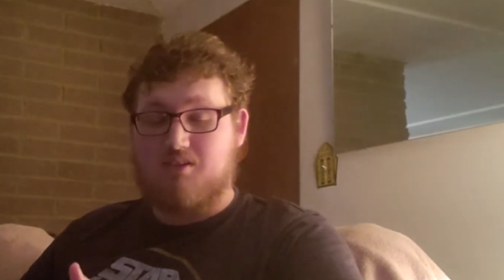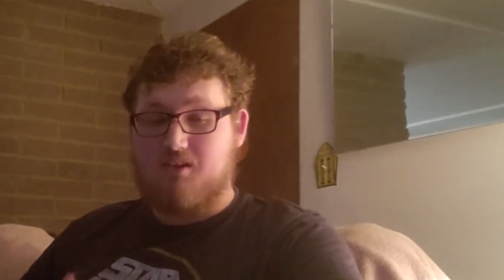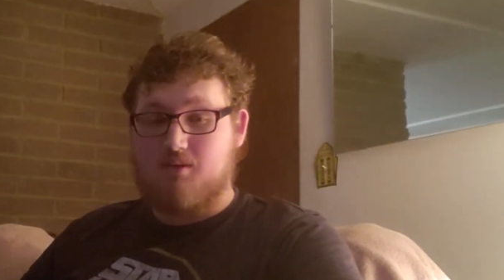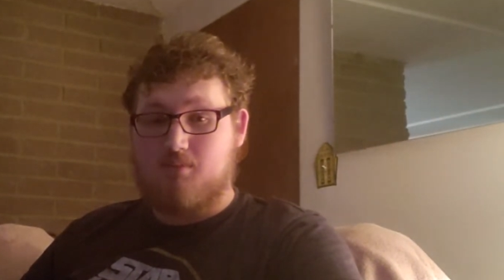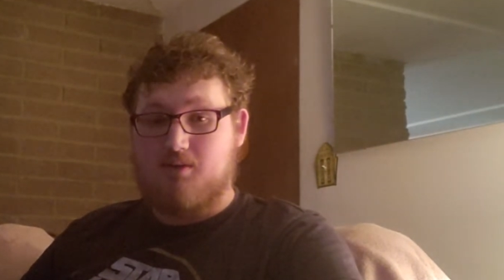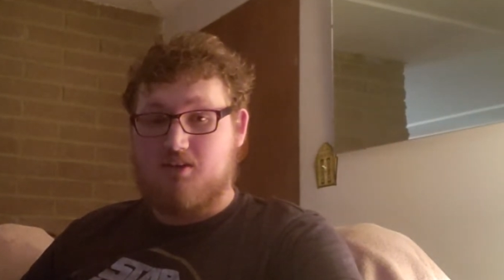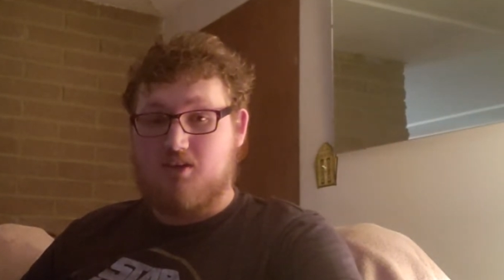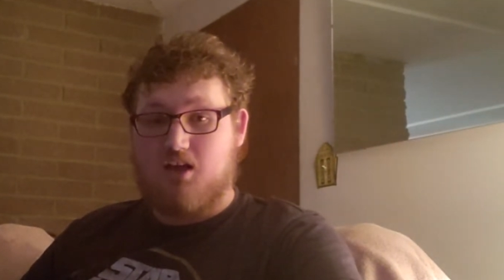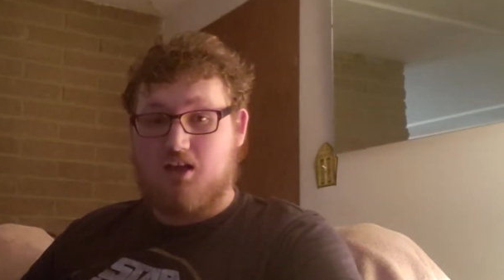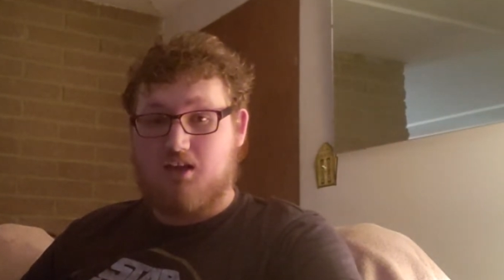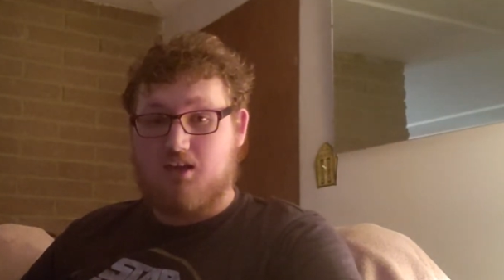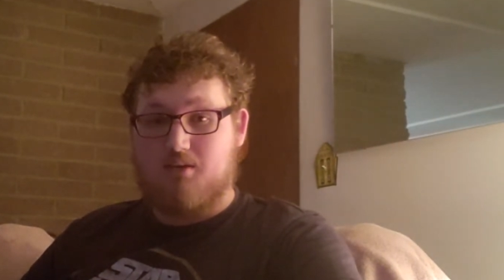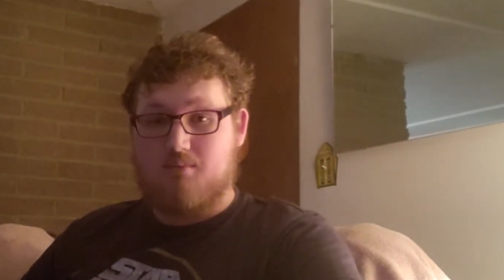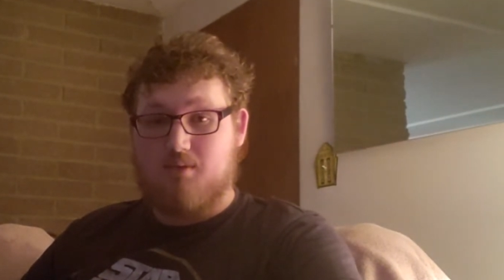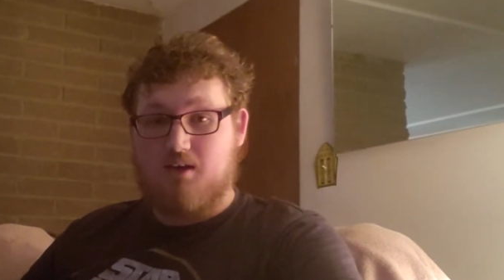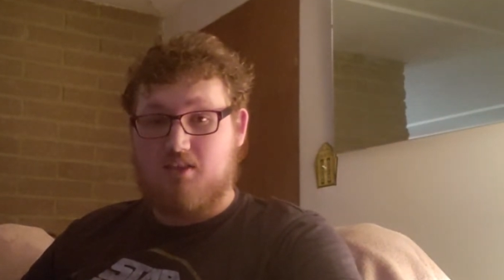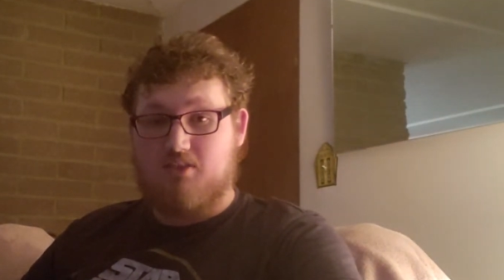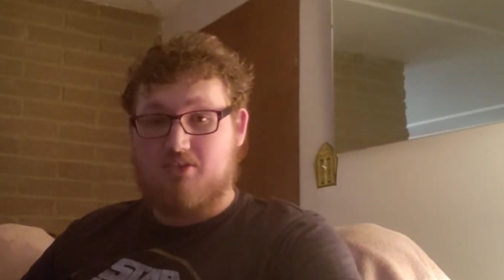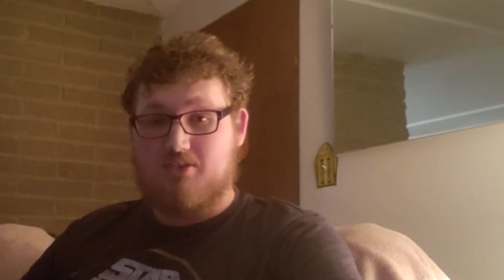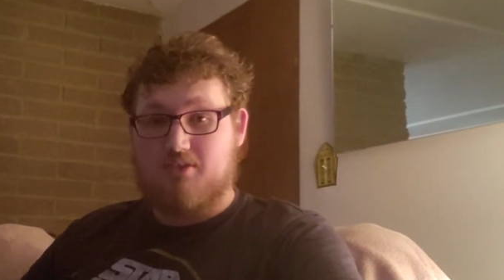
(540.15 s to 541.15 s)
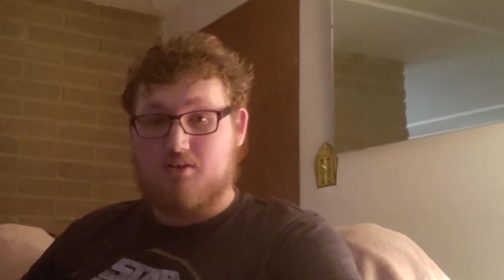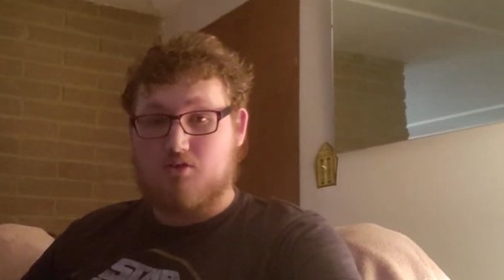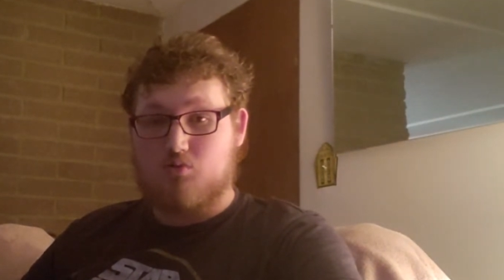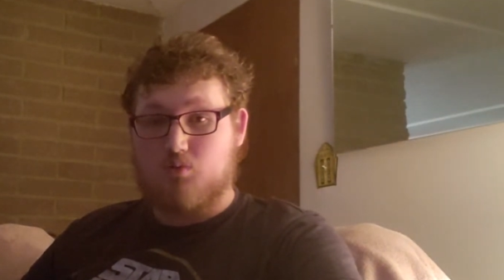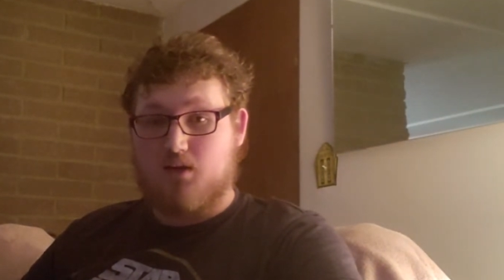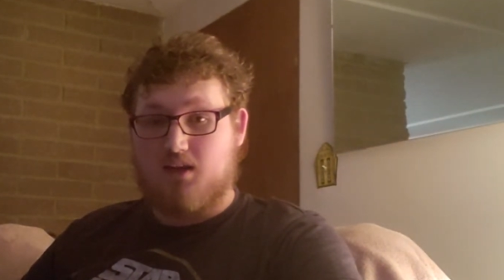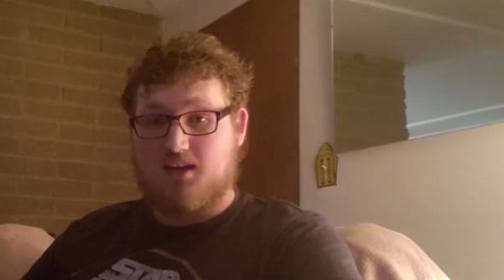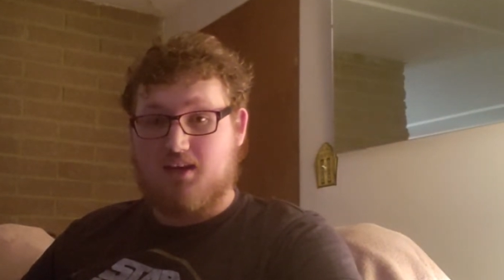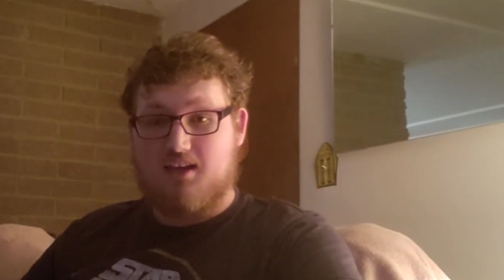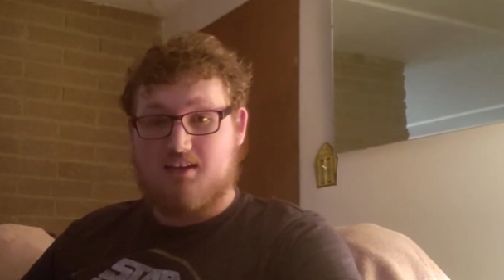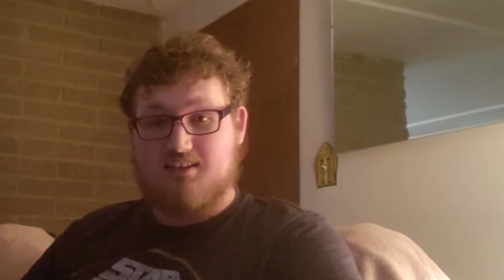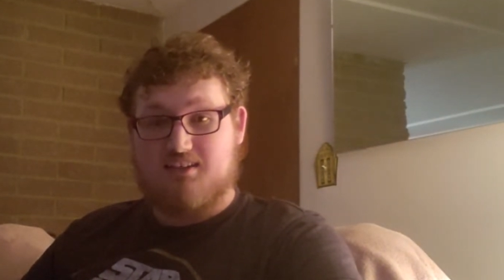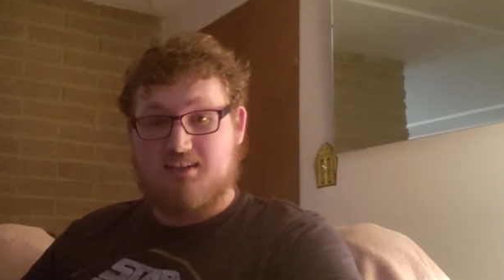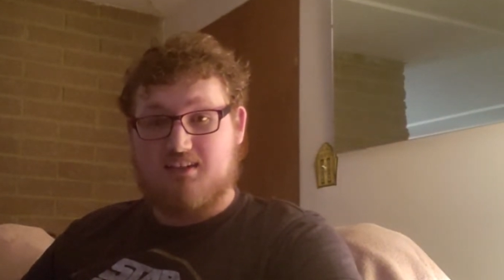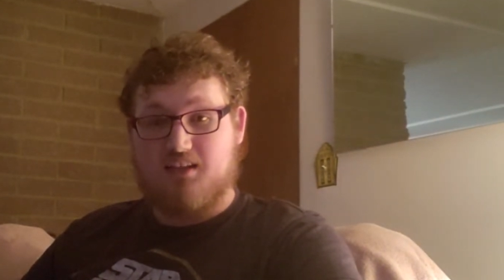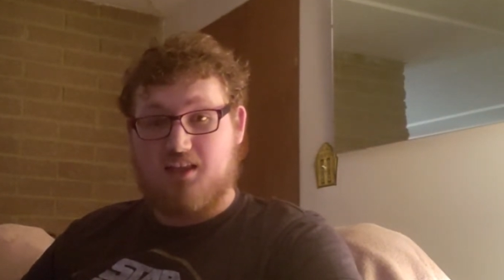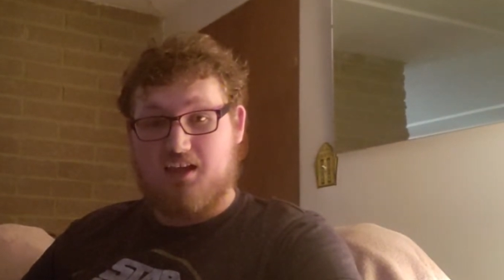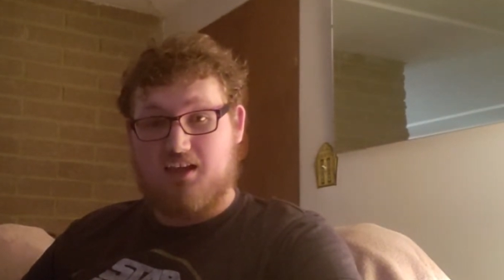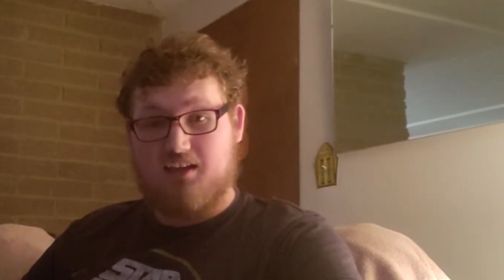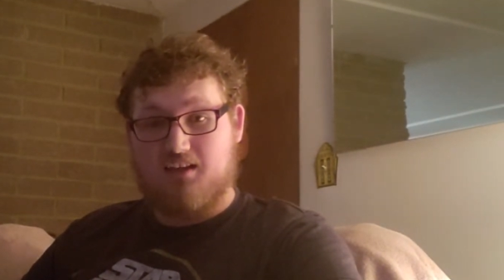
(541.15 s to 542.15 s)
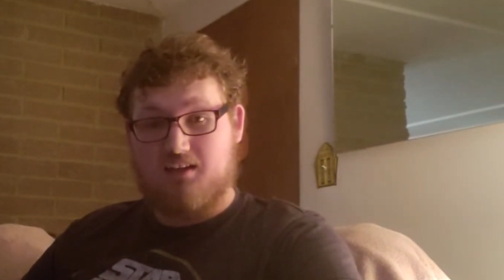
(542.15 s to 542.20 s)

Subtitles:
going to be talking about the 2019 Lion